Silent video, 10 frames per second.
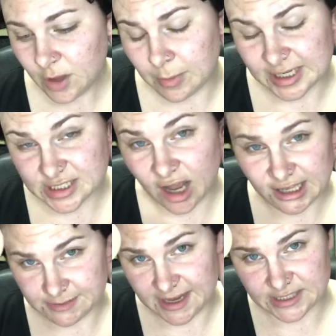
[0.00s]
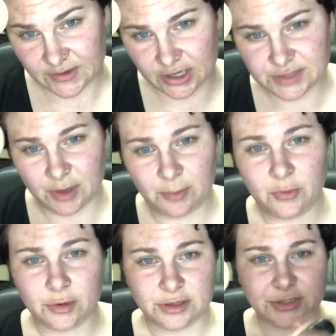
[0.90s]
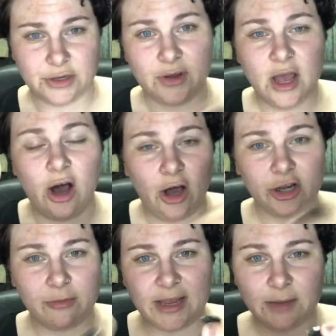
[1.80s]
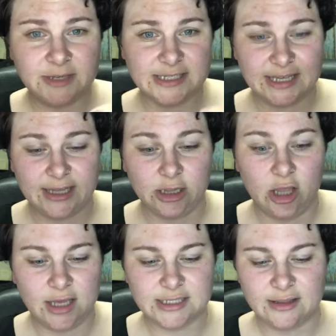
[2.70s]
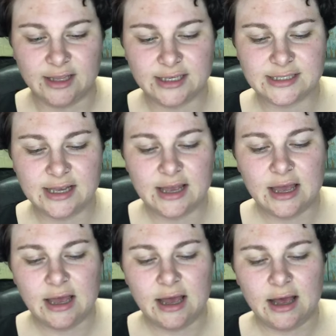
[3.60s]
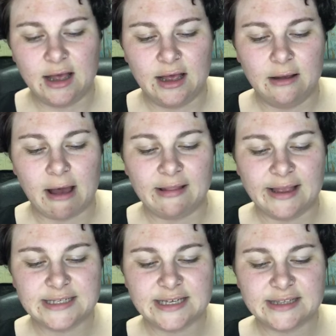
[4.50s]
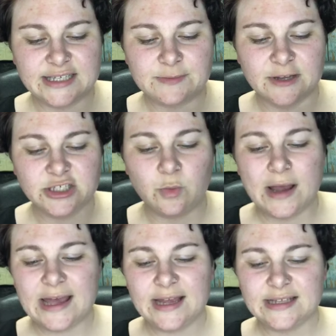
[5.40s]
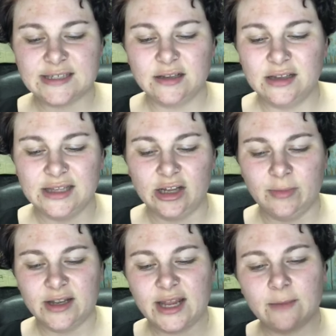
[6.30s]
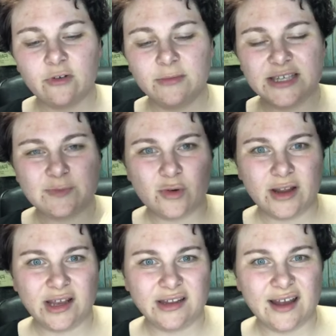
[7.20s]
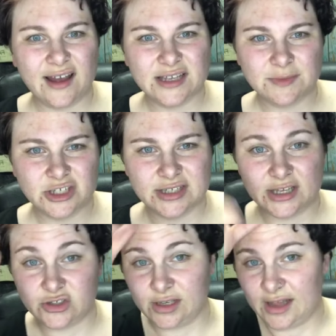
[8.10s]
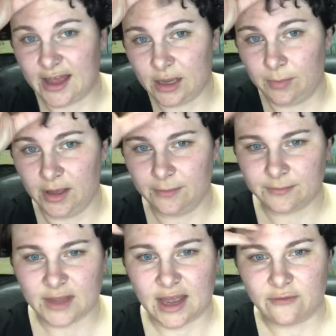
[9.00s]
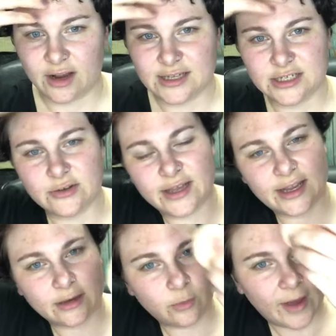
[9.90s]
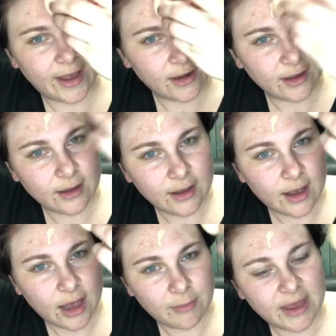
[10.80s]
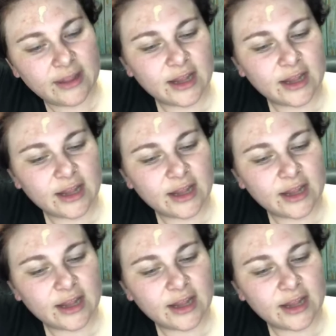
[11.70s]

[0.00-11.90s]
But it's awesome. It has very small pores, so all your makeup doesn't get lost in this. Uh, I like to get the sponge wet. It's still a little bit damp from this morning, not as much as I usually like, but I forgot to go get it wet. Um, and